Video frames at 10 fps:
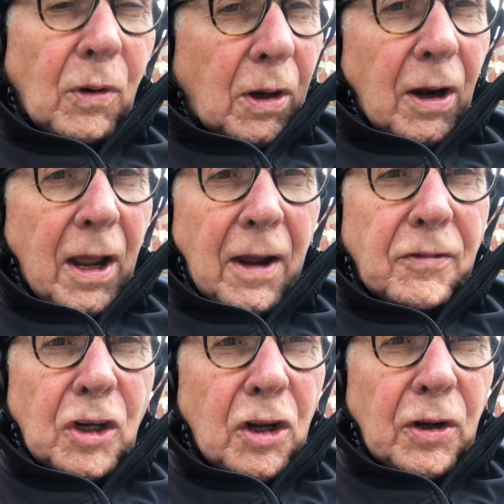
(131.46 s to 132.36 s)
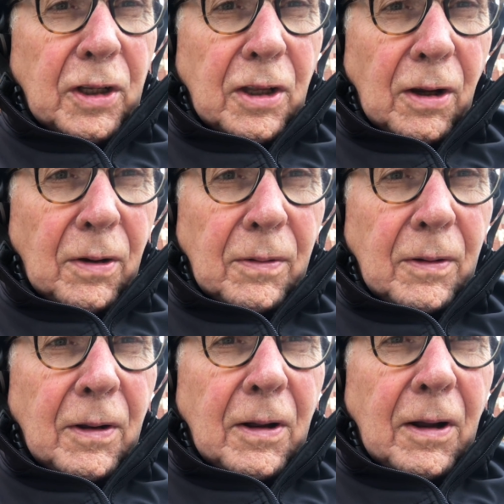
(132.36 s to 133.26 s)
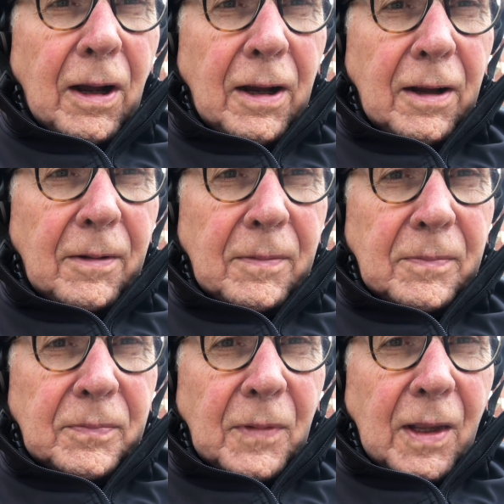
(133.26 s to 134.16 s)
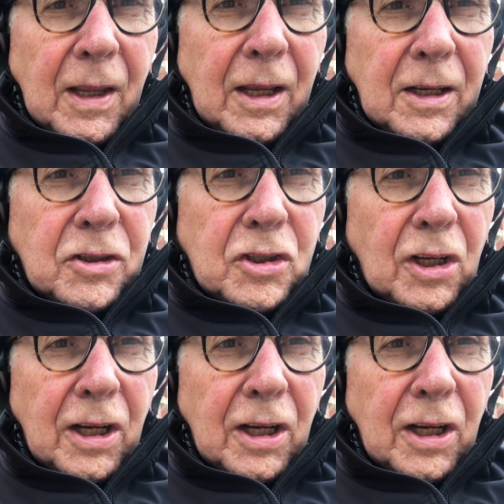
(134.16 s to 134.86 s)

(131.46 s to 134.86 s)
going to have to do it though. It's